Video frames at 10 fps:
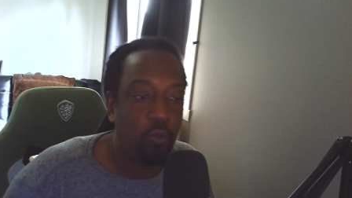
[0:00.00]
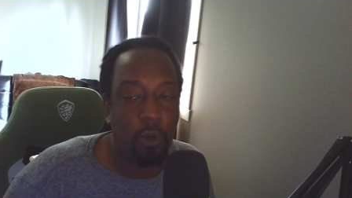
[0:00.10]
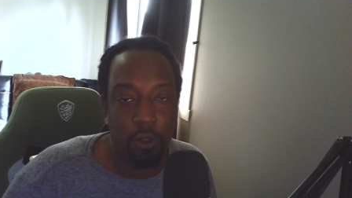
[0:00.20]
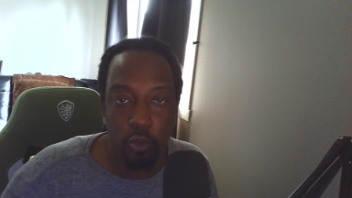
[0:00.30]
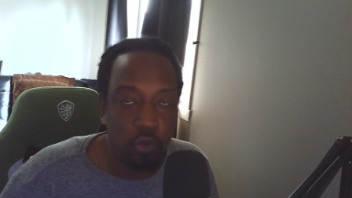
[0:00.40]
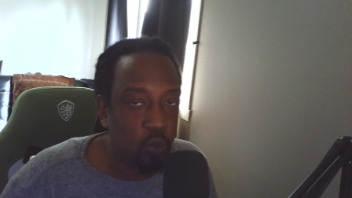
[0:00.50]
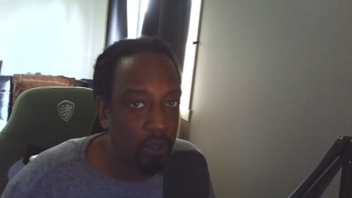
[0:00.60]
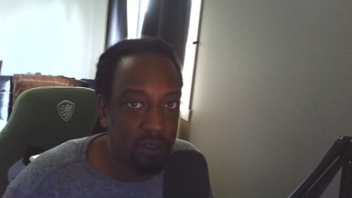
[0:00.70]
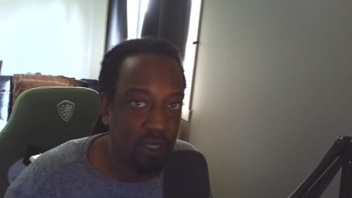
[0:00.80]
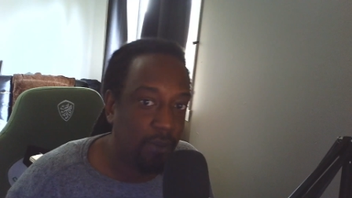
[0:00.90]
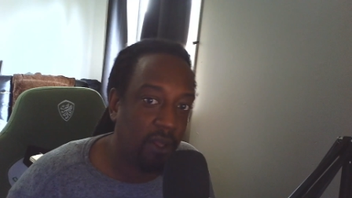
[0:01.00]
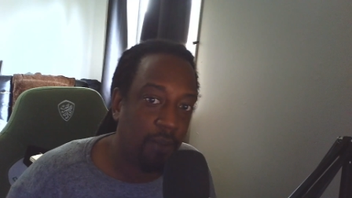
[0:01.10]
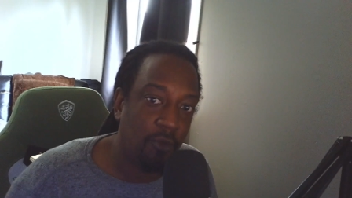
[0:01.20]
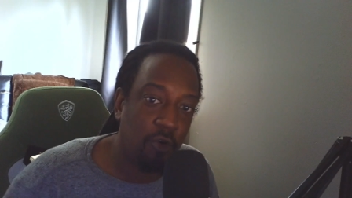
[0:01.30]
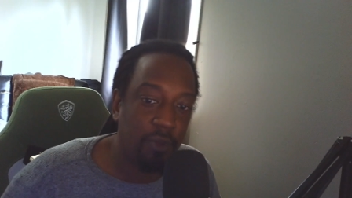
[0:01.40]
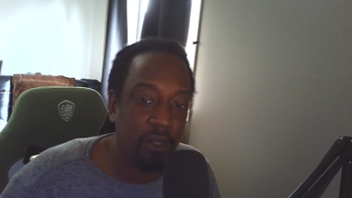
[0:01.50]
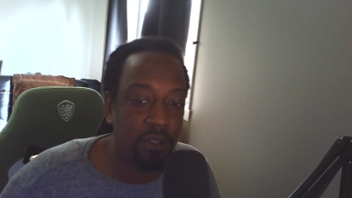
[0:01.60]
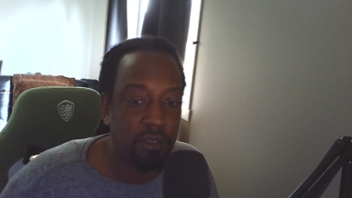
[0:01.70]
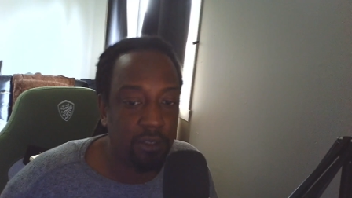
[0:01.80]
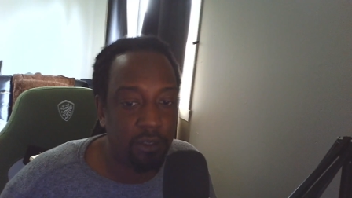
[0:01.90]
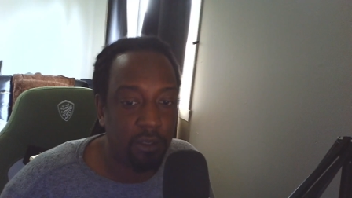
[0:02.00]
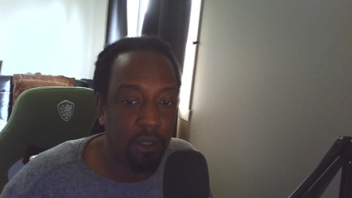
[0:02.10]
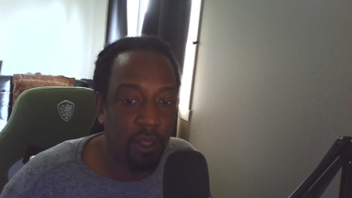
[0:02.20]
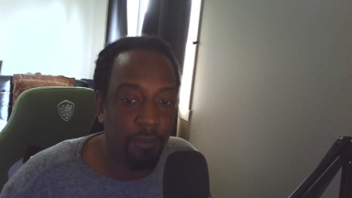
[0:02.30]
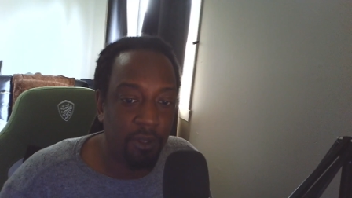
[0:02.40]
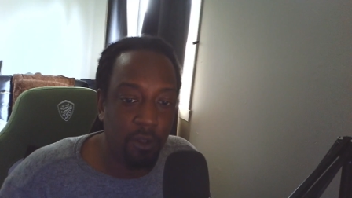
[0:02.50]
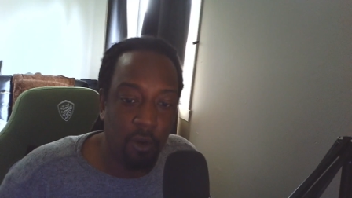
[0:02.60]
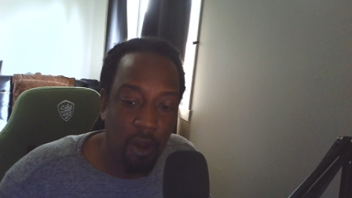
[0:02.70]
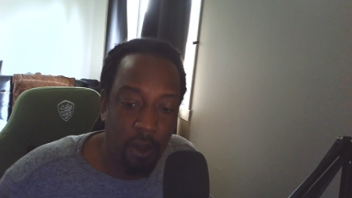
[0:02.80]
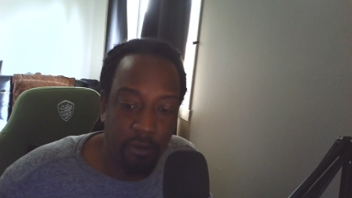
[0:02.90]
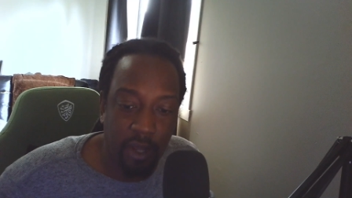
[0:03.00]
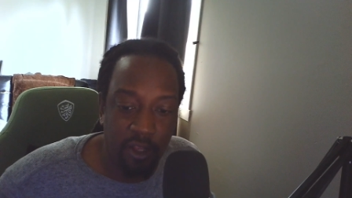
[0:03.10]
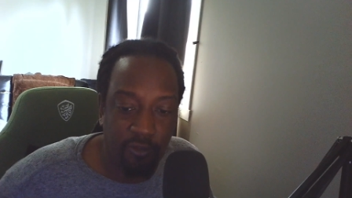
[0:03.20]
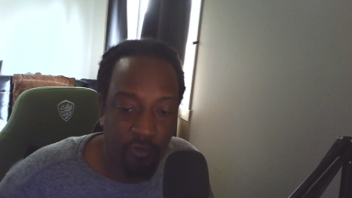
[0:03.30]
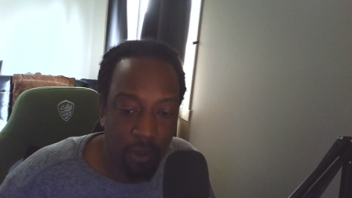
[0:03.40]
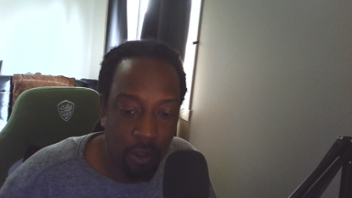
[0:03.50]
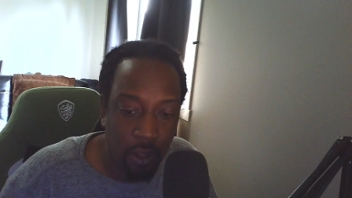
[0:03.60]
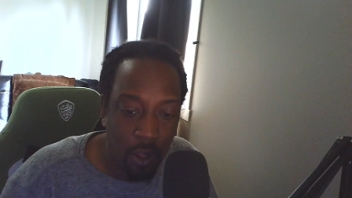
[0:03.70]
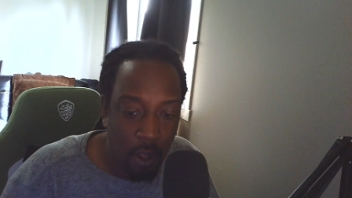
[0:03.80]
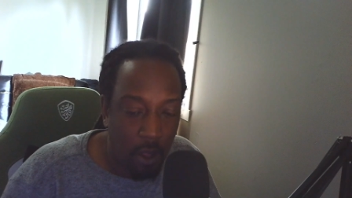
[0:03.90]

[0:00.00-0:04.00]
one, lose one team at the moment? Let me know how you guys feel.